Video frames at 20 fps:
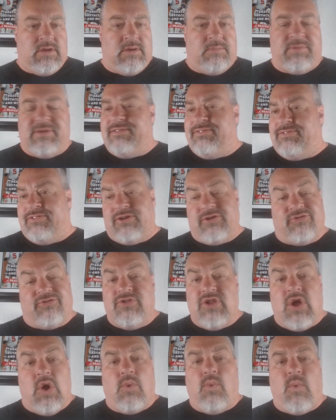But there's
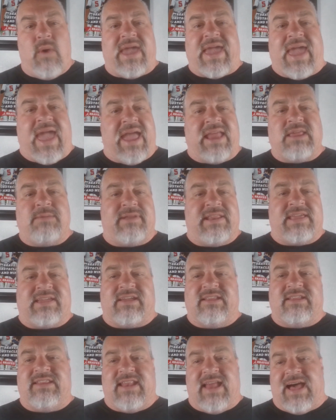no way anybody
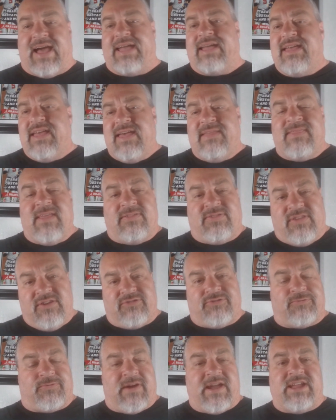can deny that
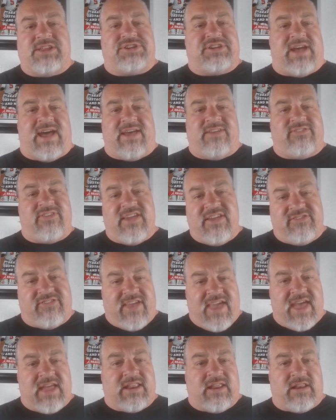this franchise is
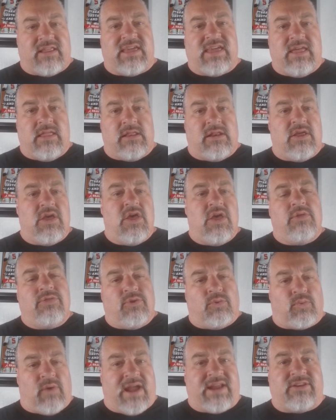headed in
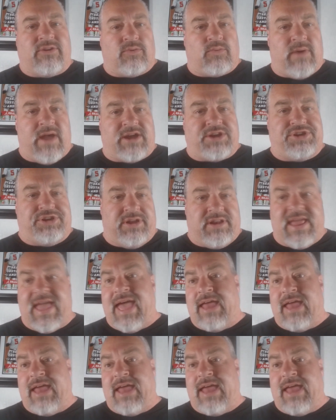the right direction,